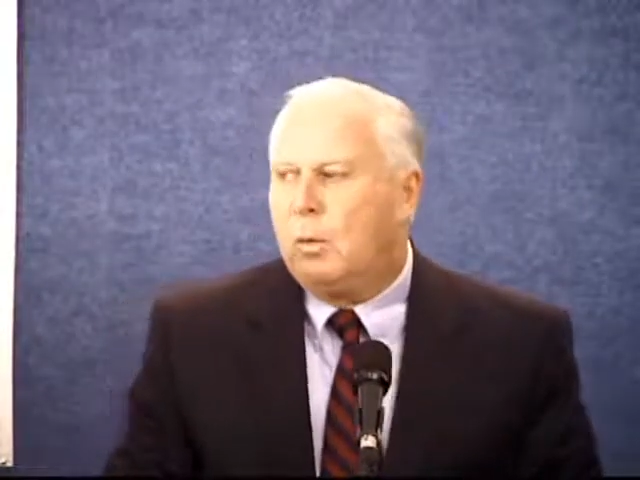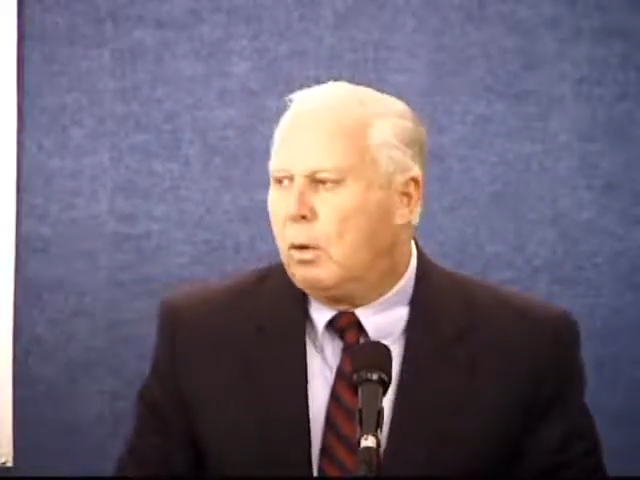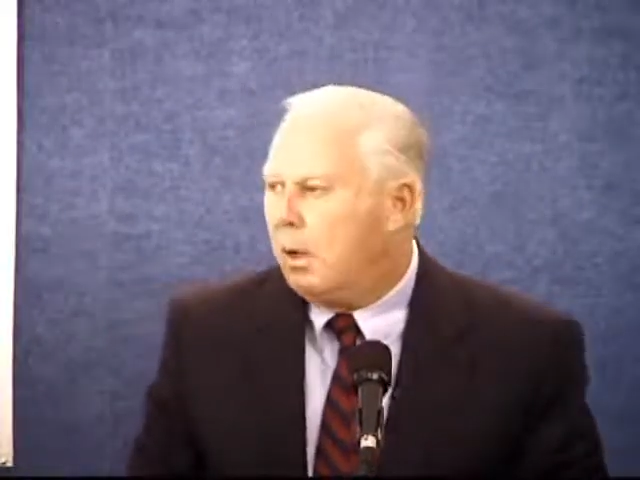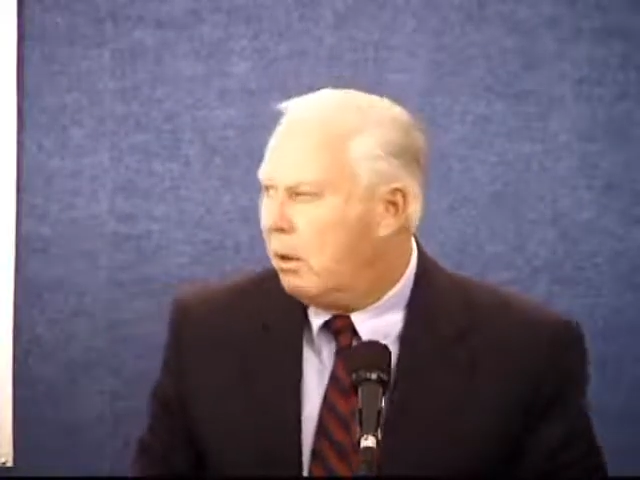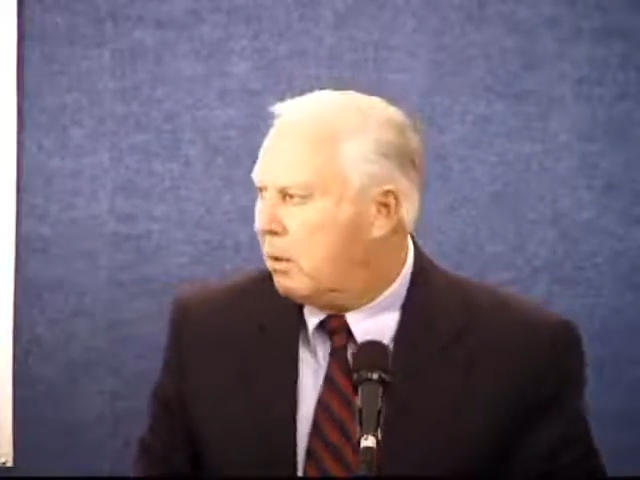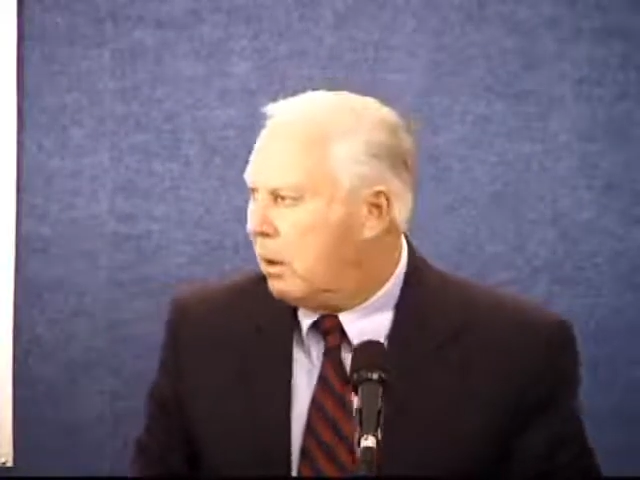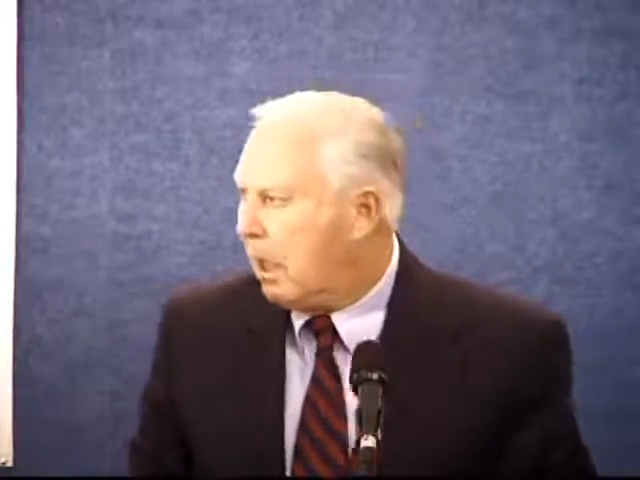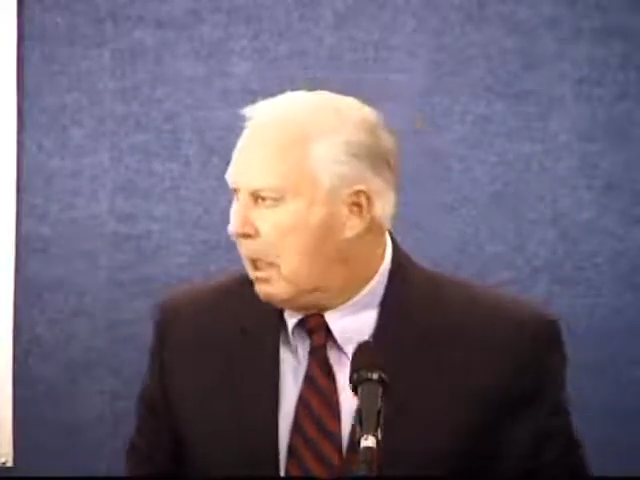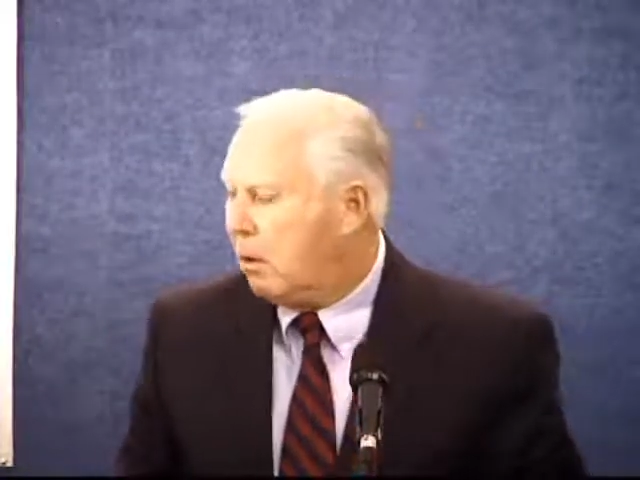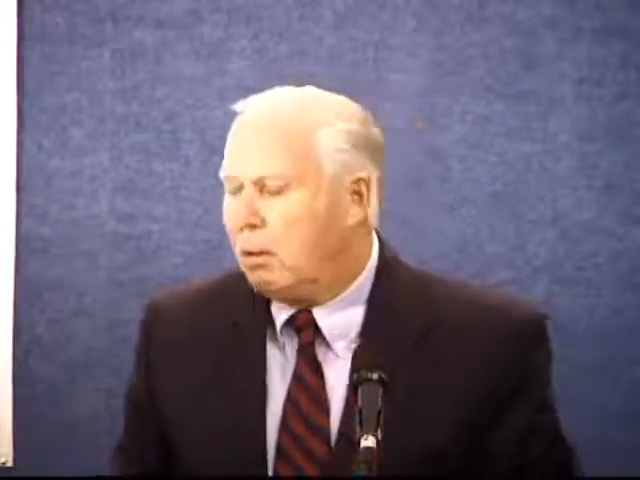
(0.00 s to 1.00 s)
We're here
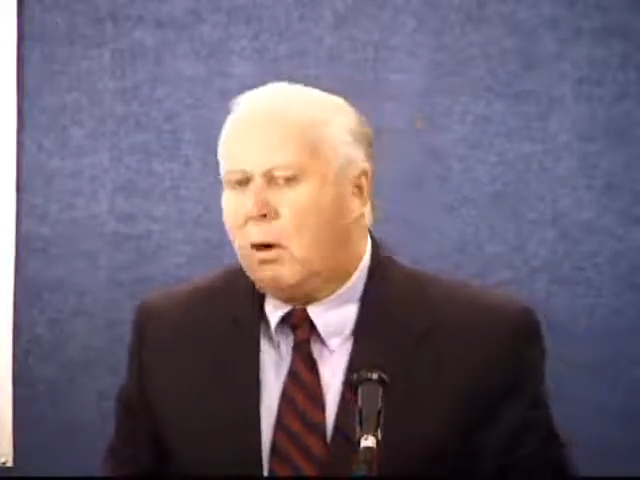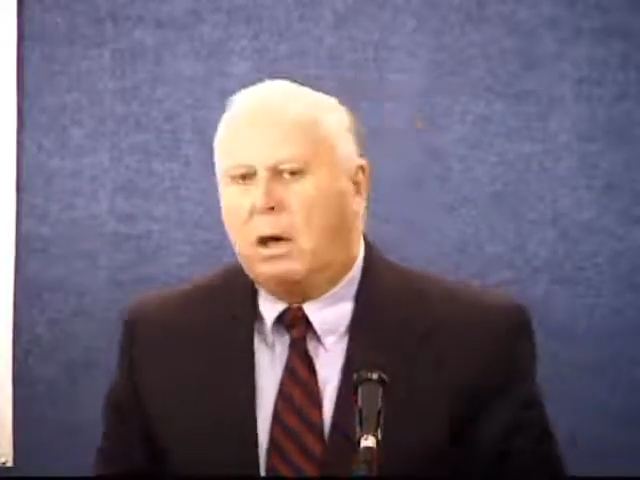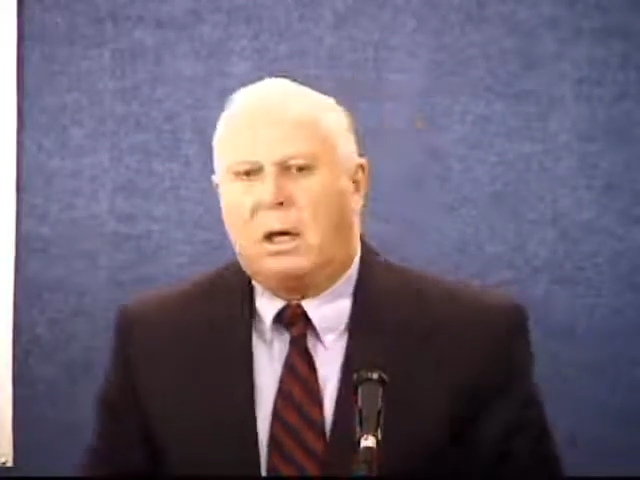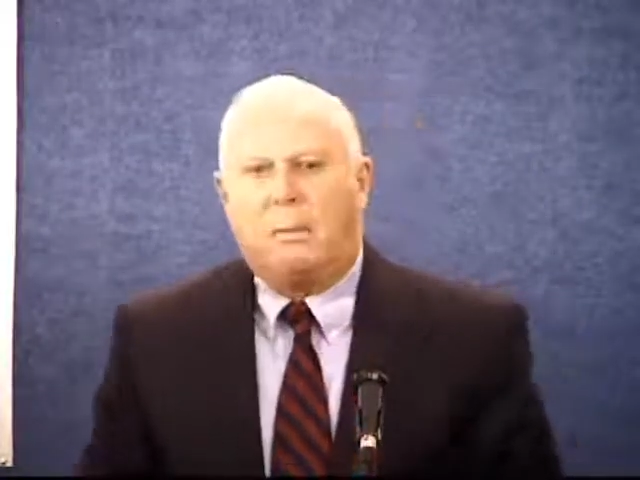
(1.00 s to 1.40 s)
today to talk